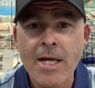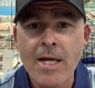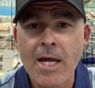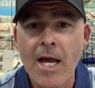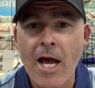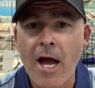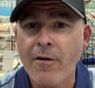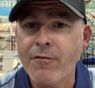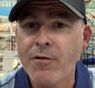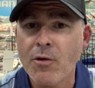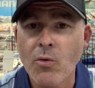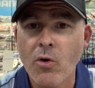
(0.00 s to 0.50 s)

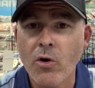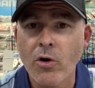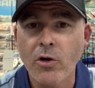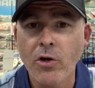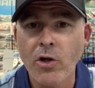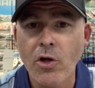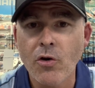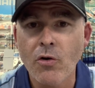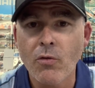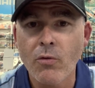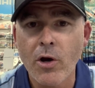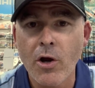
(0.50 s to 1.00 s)
If you want a
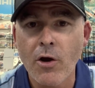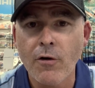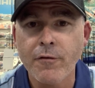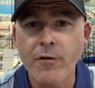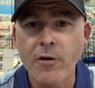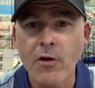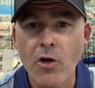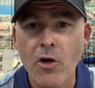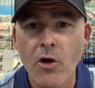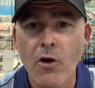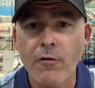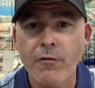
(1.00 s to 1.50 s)
new reel for
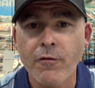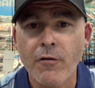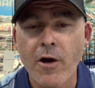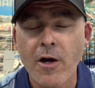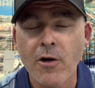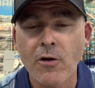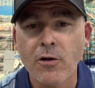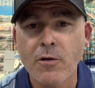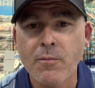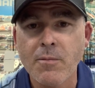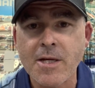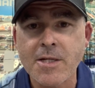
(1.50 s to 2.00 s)
the
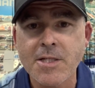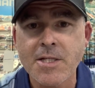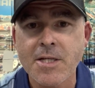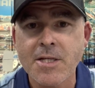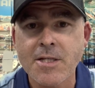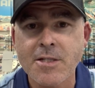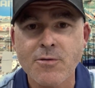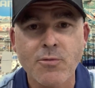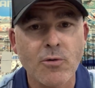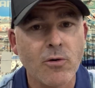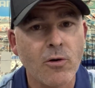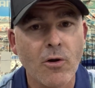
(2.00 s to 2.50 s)
girlfriend or the
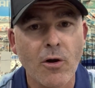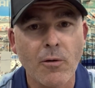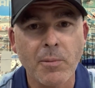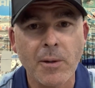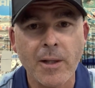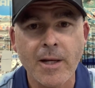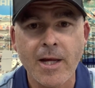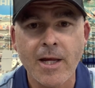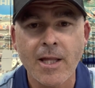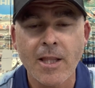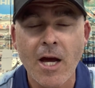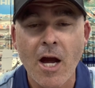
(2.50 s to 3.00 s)
missus, we've got
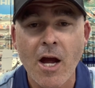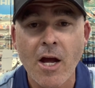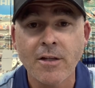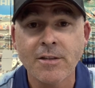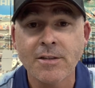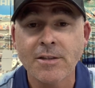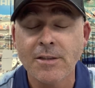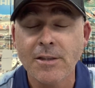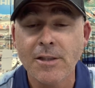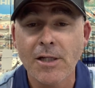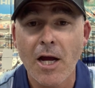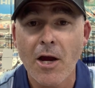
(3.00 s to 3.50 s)
plenty of
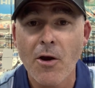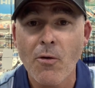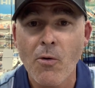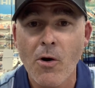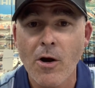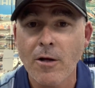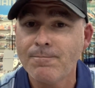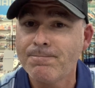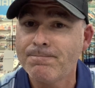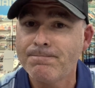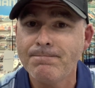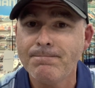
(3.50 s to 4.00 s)
those. And you know
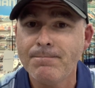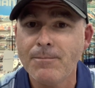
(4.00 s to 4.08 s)
what?